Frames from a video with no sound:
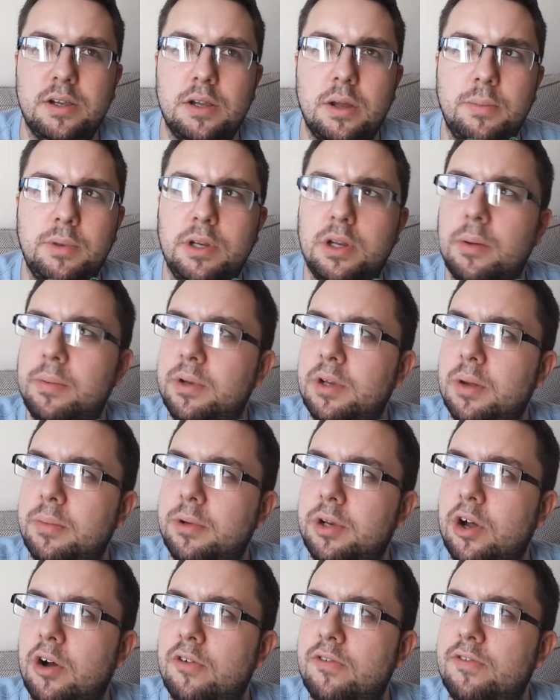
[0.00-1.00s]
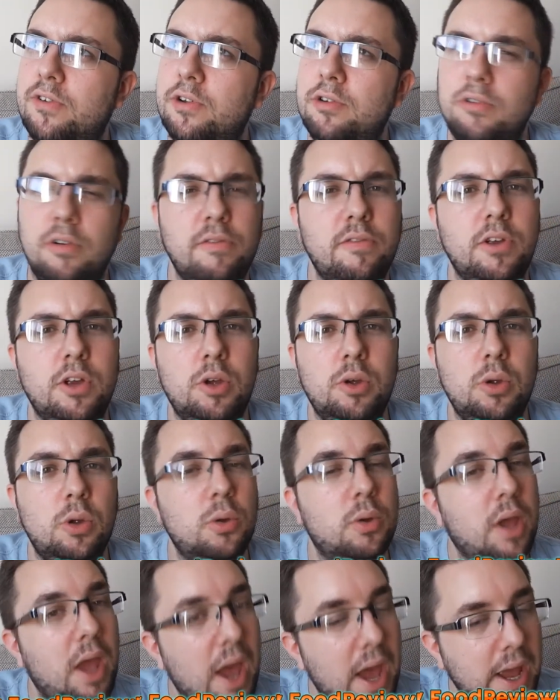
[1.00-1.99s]

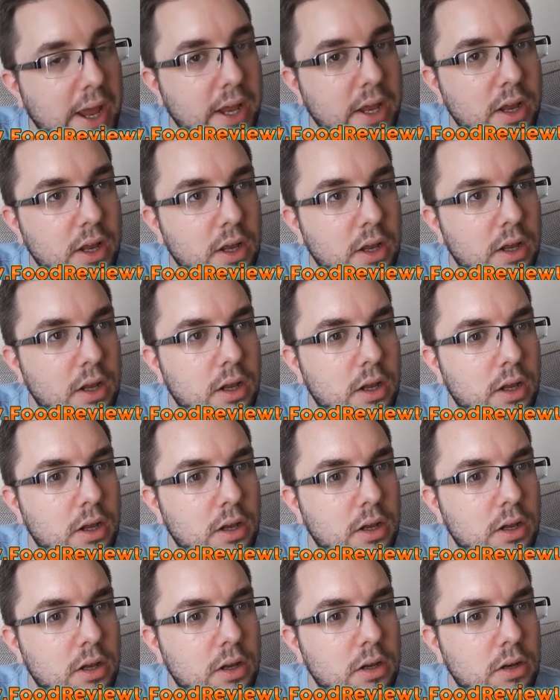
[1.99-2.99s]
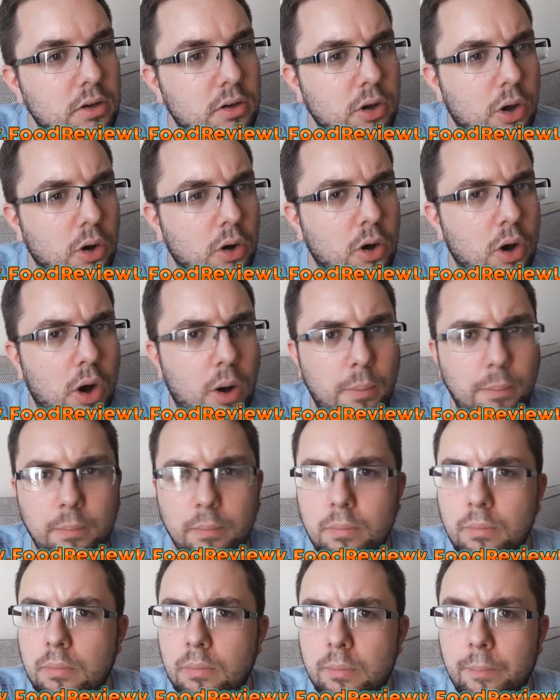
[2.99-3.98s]
www.foodreviewuk.com.